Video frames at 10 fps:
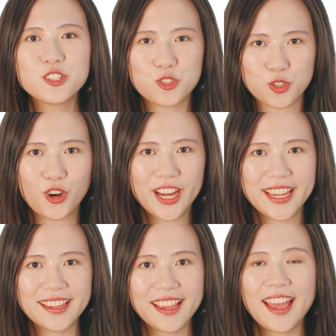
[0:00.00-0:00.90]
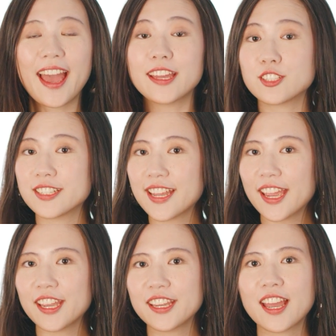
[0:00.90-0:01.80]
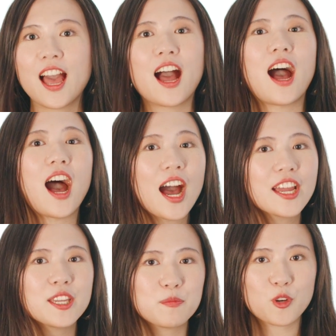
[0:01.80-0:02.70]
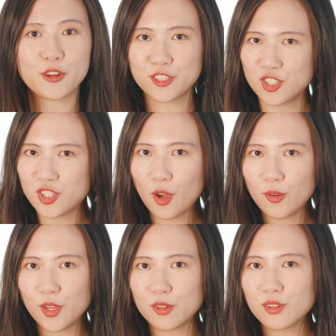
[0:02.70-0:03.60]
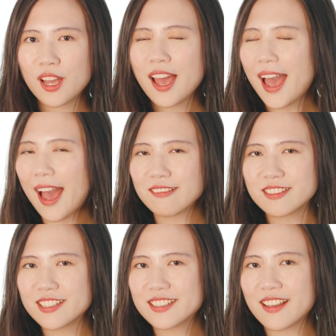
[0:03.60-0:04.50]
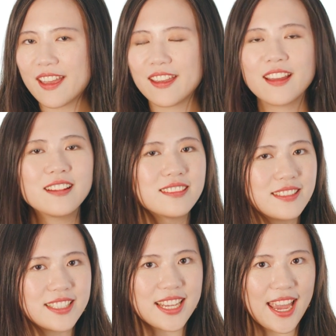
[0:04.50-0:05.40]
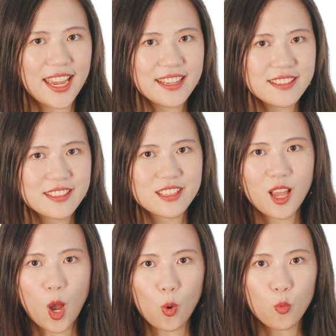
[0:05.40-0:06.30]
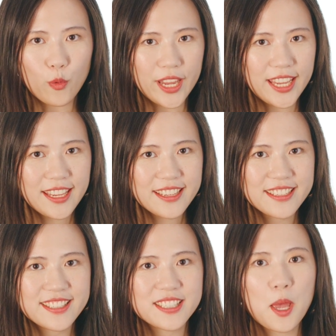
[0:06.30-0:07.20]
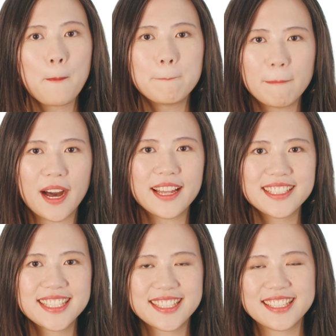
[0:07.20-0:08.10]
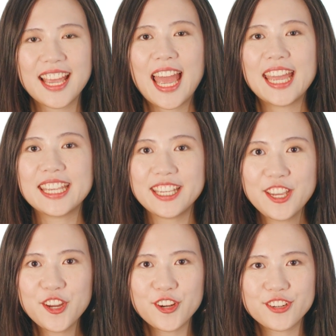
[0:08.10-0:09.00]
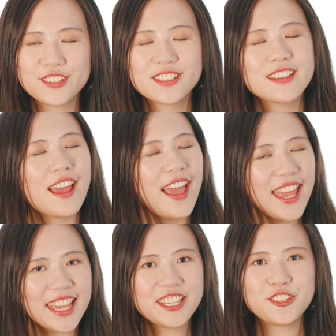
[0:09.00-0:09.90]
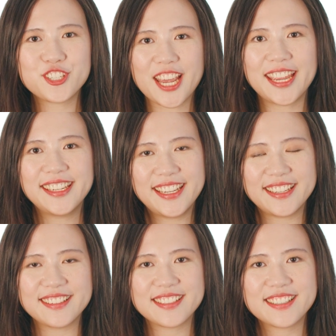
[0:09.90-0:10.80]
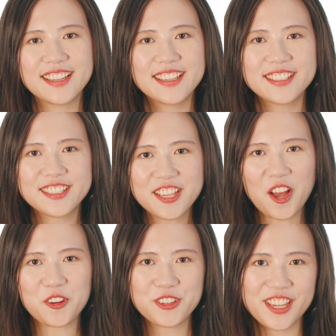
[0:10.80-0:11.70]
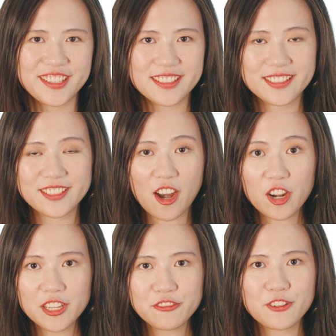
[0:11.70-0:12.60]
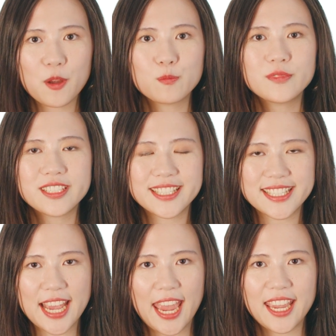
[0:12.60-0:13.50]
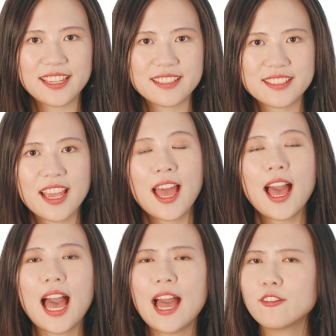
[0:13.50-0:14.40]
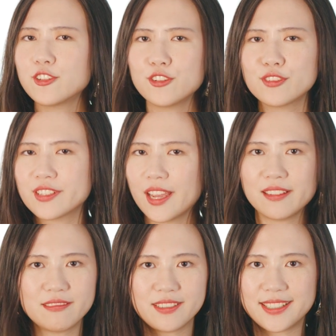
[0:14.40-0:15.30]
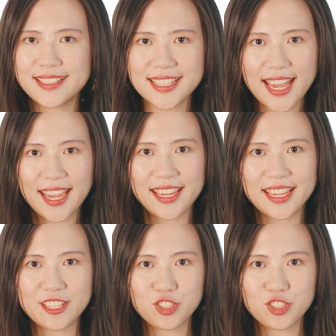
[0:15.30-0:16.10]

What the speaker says: Joy. And today, I am going to show you how to say days, weeks, months, years in Chinese. So, starting from days, how do you say day in